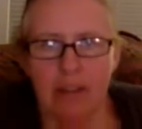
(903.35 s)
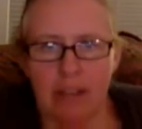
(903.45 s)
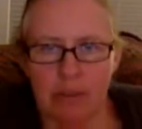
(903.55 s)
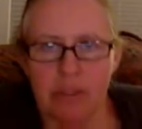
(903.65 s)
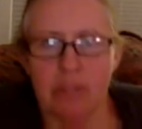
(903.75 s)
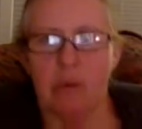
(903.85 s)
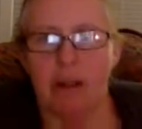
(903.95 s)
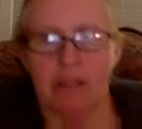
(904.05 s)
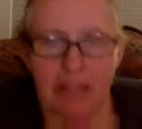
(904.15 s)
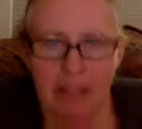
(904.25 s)
that uses
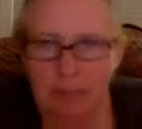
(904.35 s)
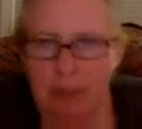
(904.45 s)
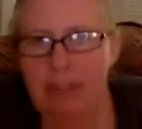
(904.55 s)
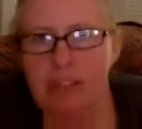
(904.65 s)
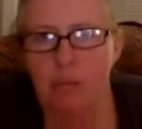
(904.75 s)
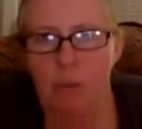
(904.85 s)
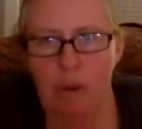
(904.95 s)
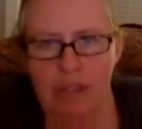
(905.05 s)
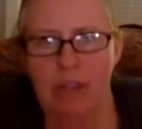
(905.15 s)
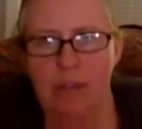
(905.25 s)
qualitative methods and
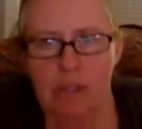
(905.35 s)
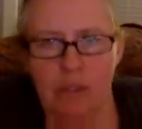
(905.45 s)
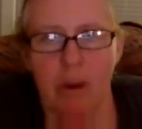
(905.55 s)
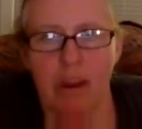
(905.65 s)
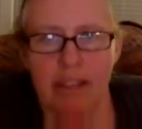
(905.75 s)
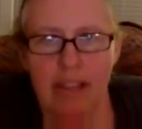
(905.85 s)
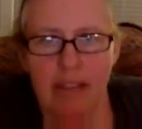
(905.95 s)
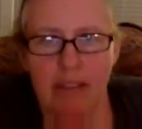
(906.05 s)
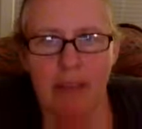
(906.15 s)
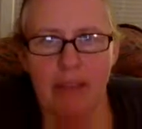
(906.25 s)
one that uses
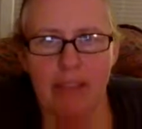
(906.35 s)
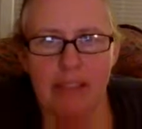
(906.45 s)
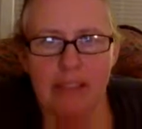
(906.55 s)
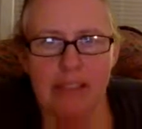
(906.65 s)
quantitative methods.